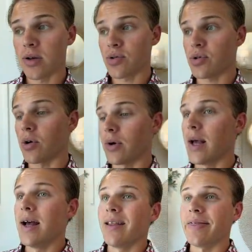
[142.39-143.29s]
So
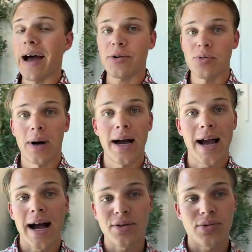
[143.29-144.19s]
that's why
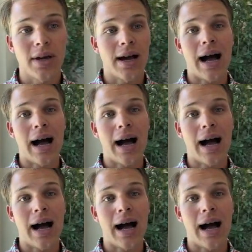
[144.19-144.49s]
I say